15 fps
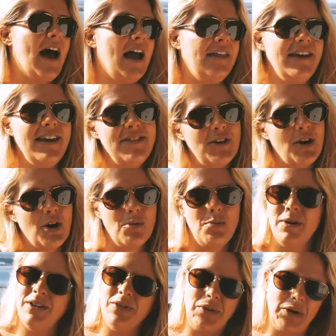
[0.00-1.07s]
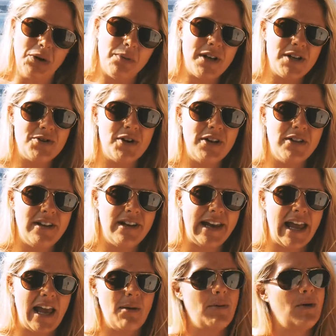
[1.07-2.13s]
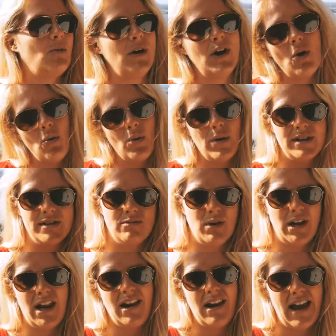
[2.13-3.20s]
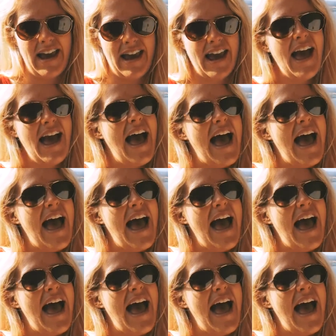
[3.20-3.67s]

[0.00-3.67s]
I think they're open a little bit during the day, but we always win at night.